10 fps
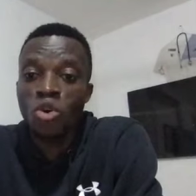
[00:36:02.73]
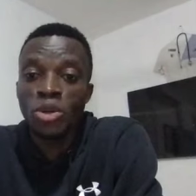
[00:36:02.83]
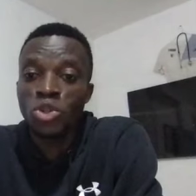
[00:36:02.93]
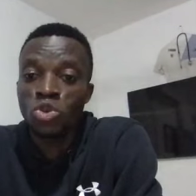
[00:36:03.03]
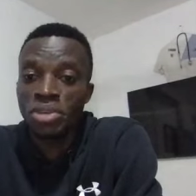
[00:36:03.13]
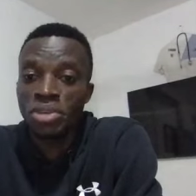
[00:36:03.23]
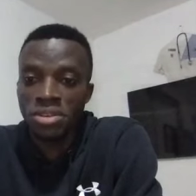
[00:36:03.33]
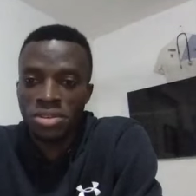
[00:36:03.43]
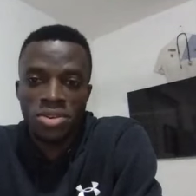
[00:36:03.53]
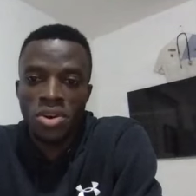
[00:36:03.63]
to me
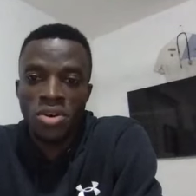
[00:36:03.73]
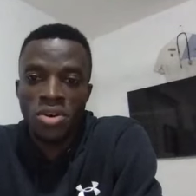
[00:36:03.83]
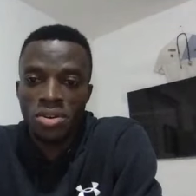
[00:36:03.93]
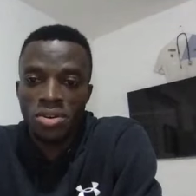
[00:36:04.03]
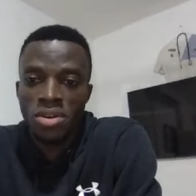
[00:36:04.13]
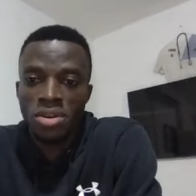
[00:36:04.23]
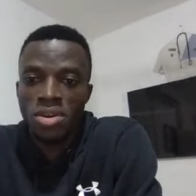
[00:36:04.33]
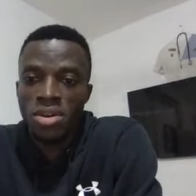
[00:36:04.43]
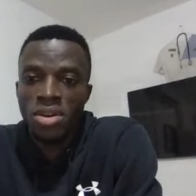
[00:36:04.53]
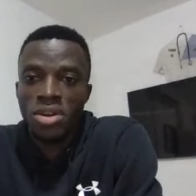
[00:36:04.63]
you know
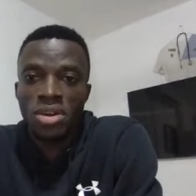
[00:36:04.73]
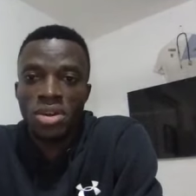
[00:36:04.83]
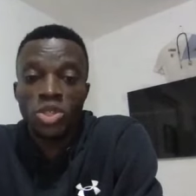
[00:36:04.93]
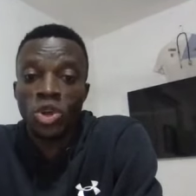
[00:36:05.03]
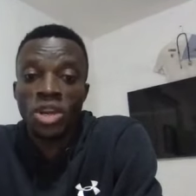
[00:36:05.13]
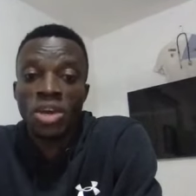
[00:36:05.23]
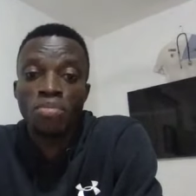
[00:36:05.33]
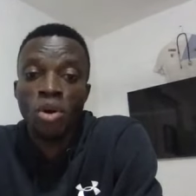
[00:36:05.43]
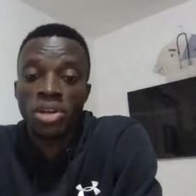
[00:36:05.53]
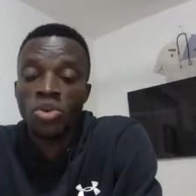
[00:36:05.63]
it's not
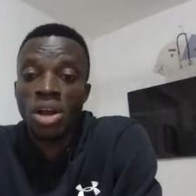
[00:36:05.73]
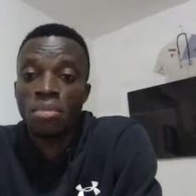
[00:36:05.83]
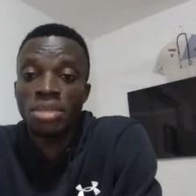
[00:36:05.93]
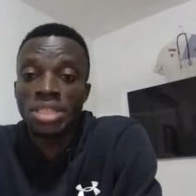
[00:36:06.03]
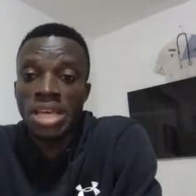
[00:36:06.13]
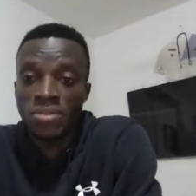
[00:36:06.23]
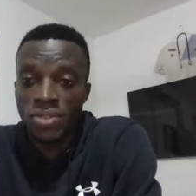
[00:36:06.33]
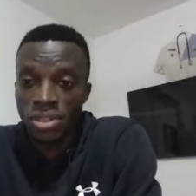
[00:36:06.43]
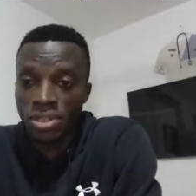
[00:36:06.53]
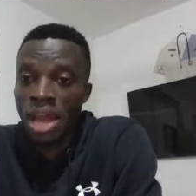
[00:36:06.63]
everybody who can be saved
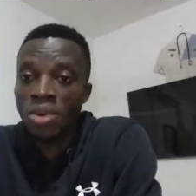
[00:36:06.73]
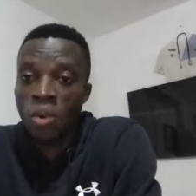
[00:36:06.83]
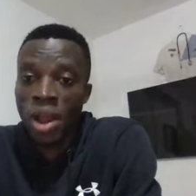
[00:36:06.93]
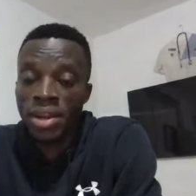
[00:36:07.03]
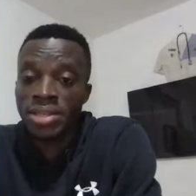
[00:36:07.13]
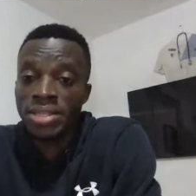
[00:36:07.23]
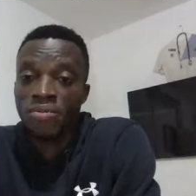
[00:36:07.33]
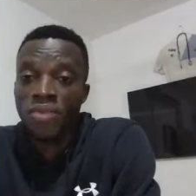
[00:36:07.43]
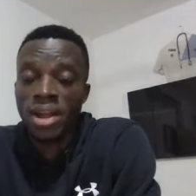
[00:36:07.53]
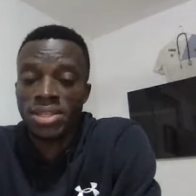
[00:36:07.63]
that one there is a
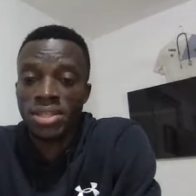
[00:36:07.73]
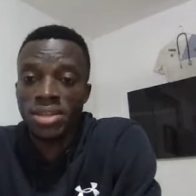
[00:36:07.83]
fact